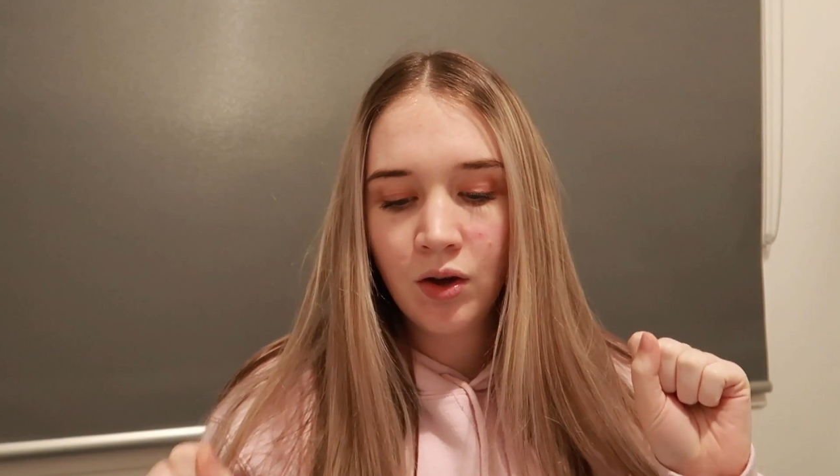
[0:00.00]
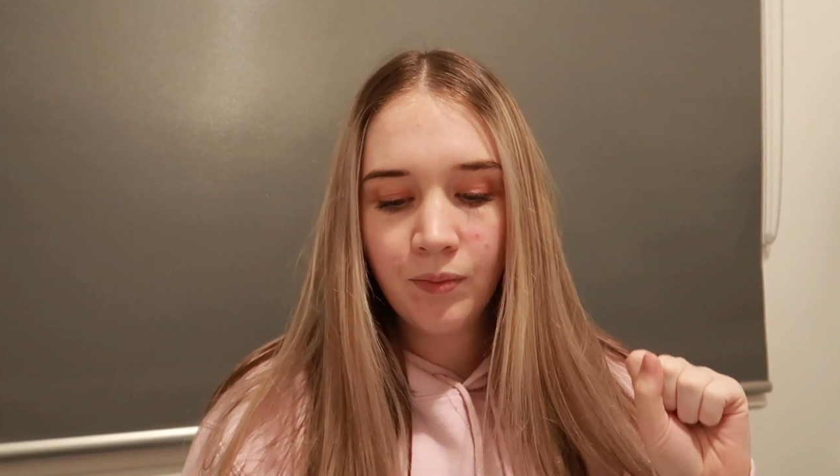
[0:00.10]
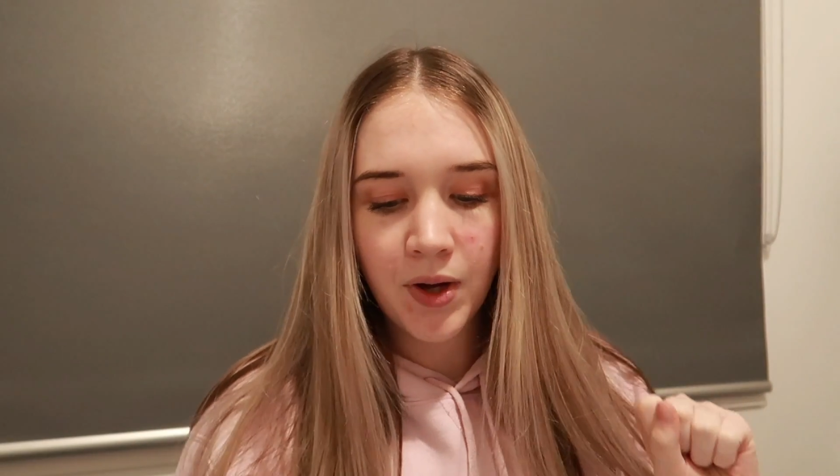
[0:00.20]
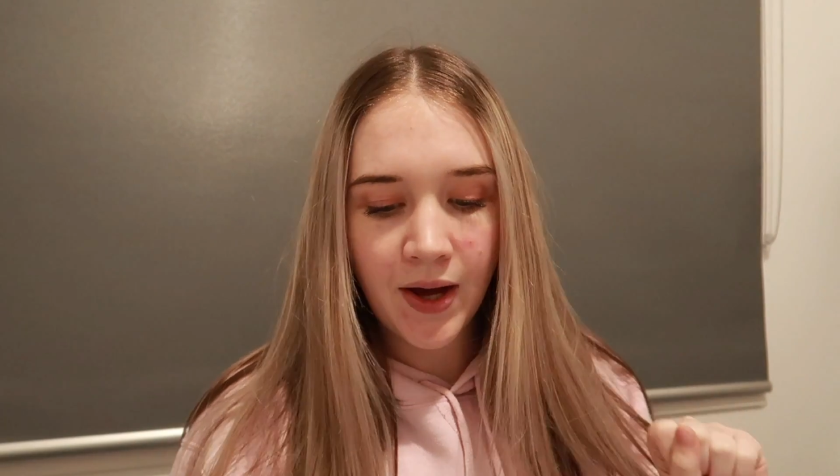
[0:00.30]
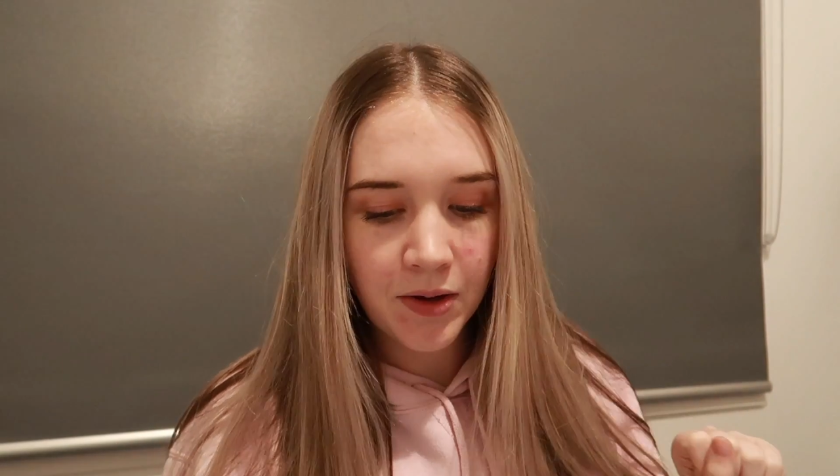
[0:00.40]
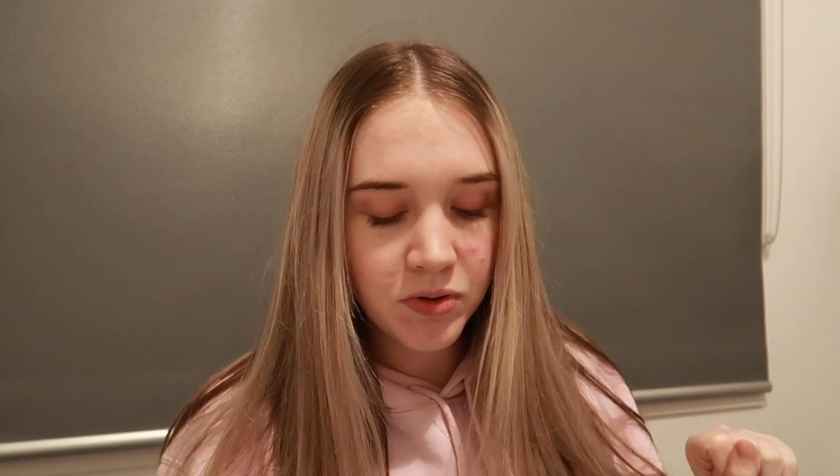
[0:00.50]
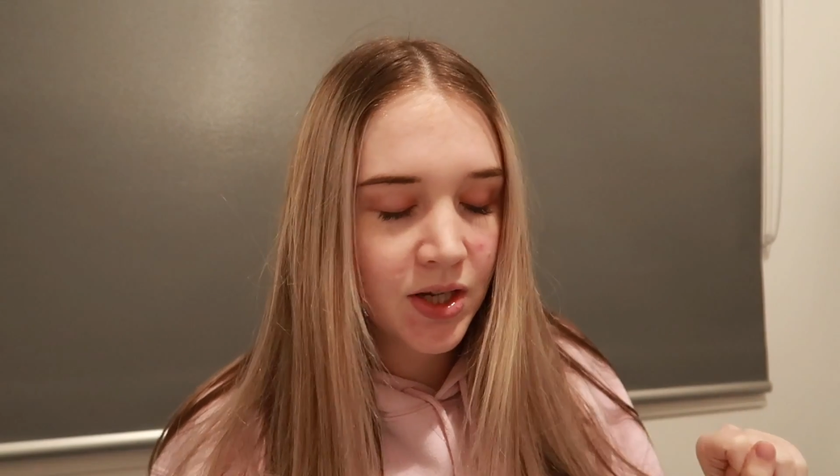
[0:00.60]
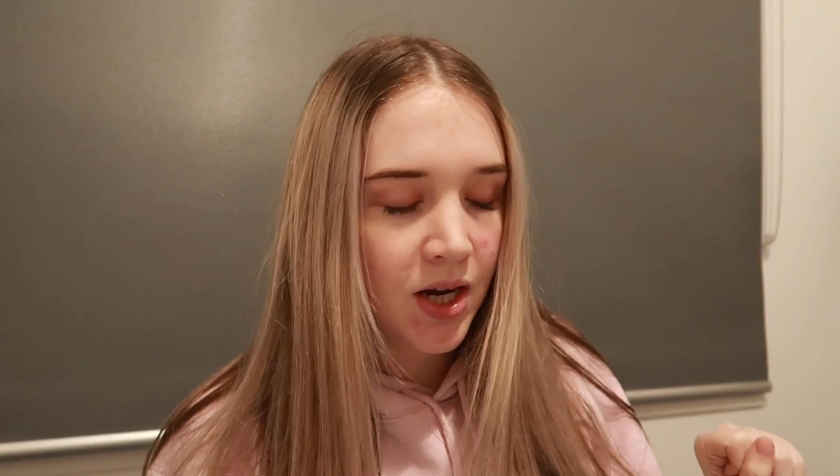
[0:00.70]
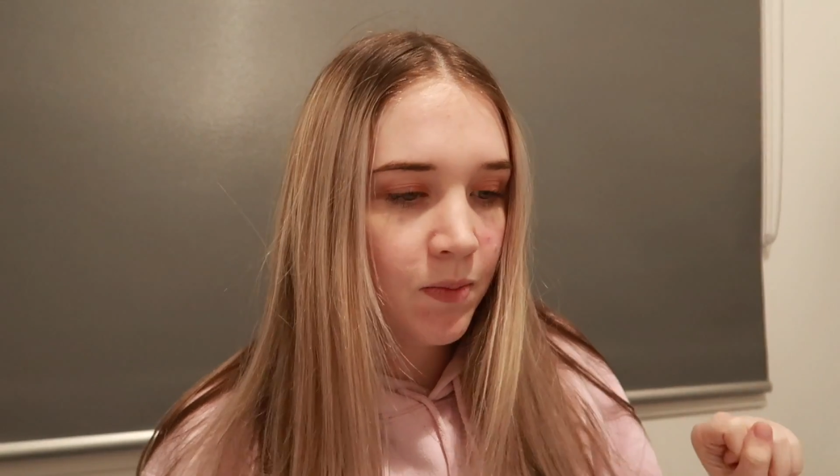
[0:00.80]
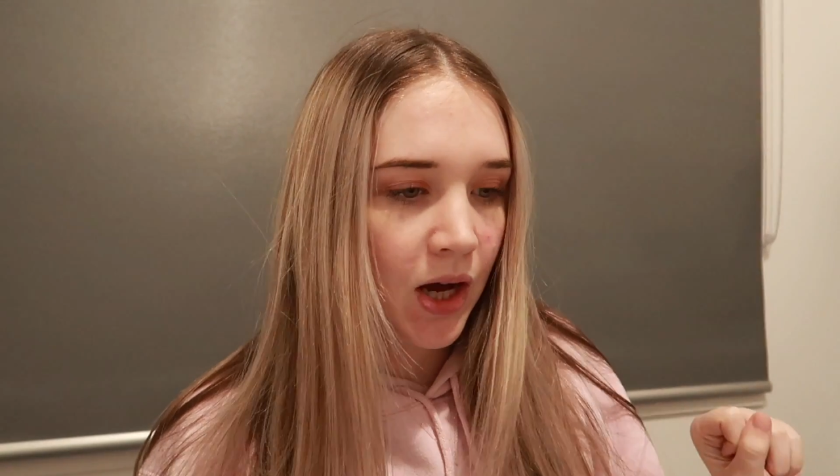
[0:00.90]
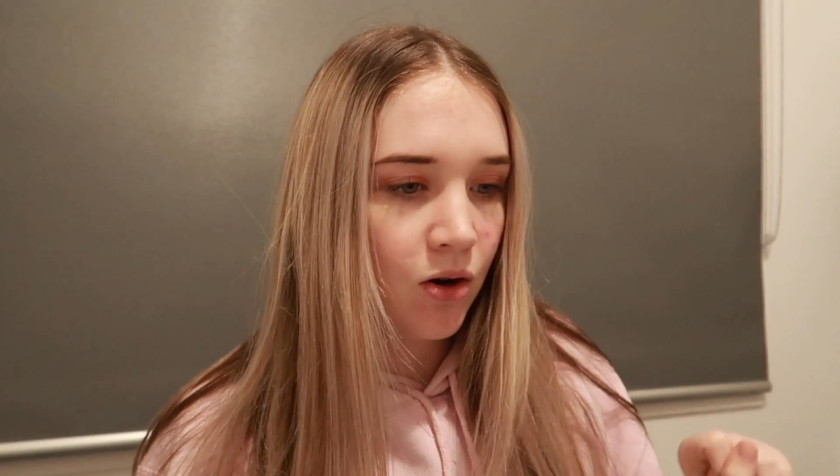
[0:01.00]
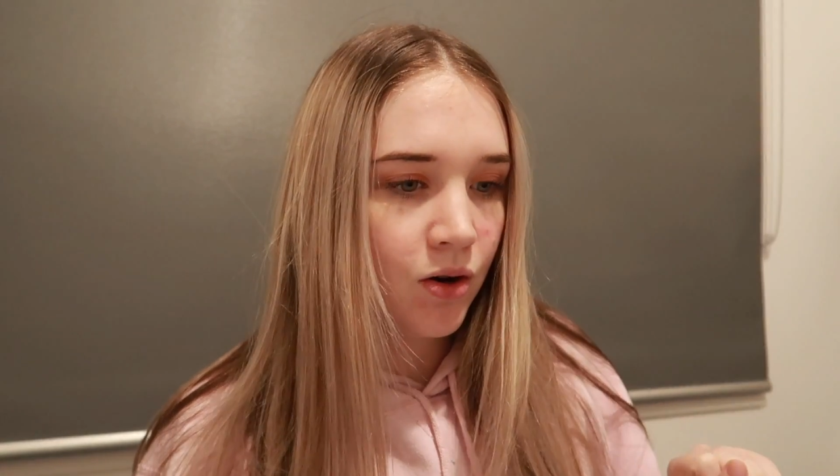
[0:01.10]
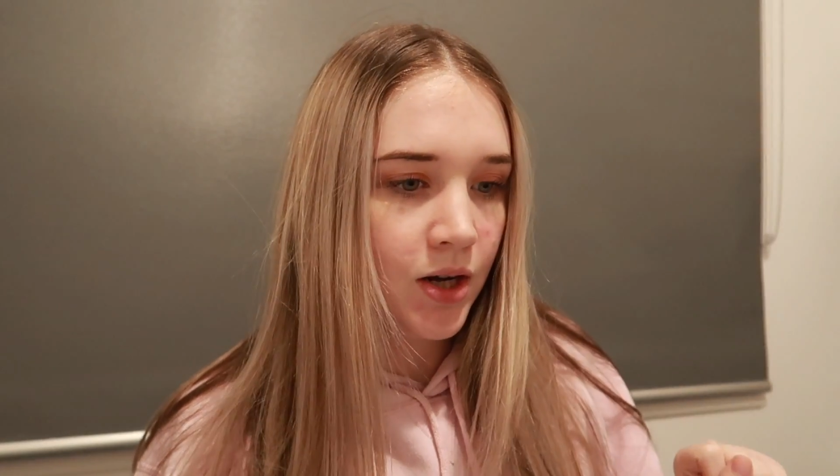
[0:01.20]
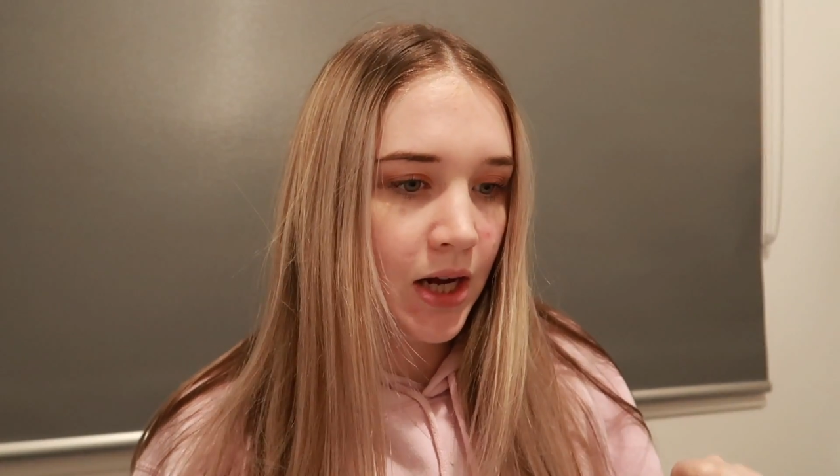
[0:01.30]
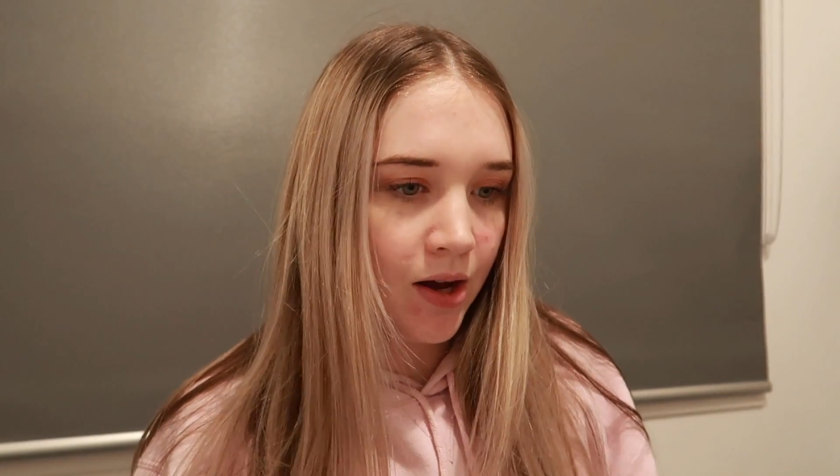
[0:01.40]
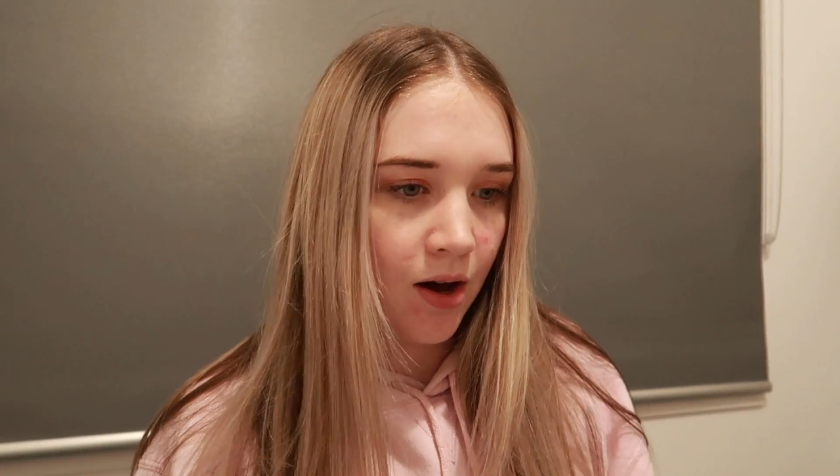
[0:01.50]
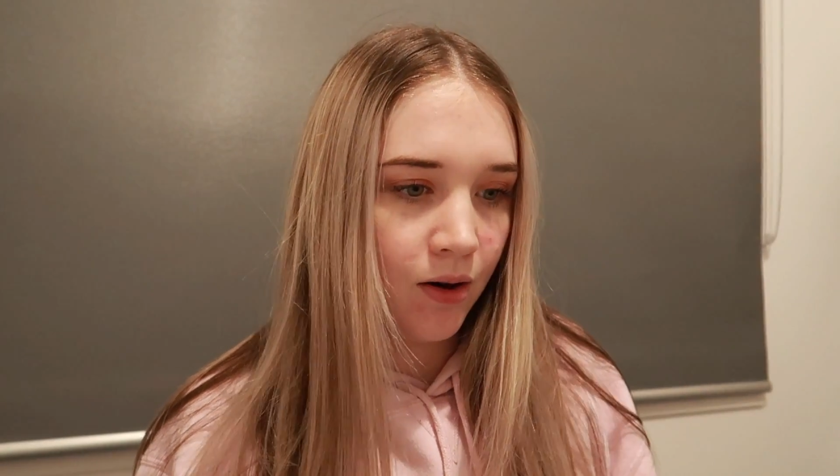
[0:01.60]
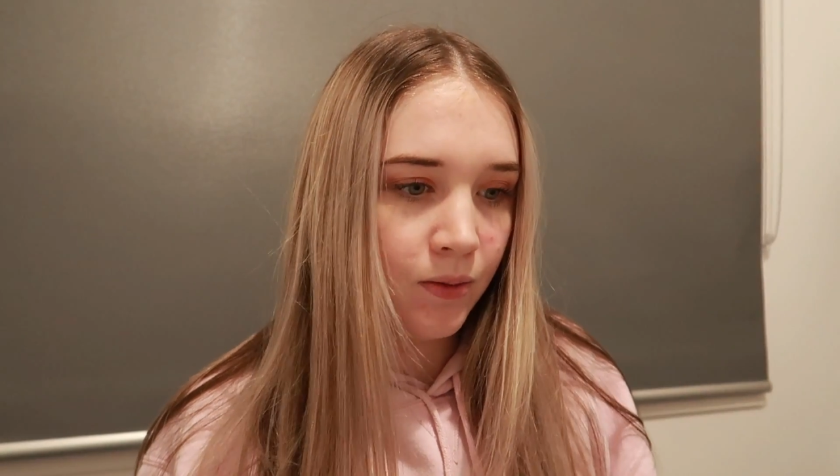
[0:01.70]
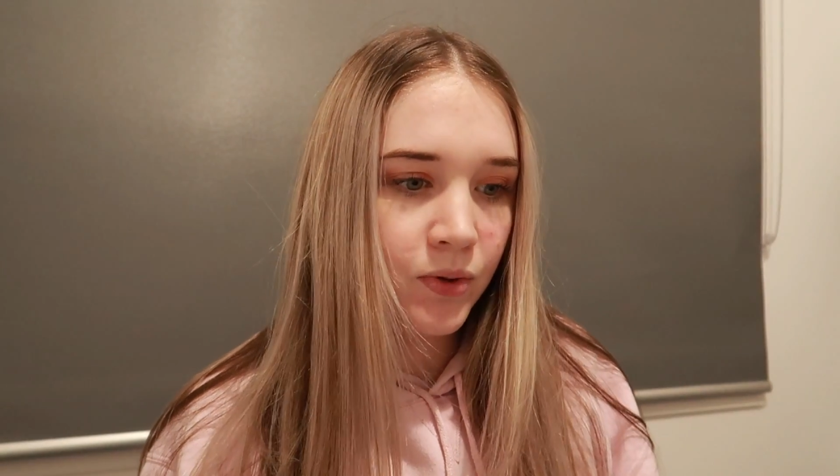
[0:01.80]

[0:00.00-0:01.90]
But I'm just getting back on now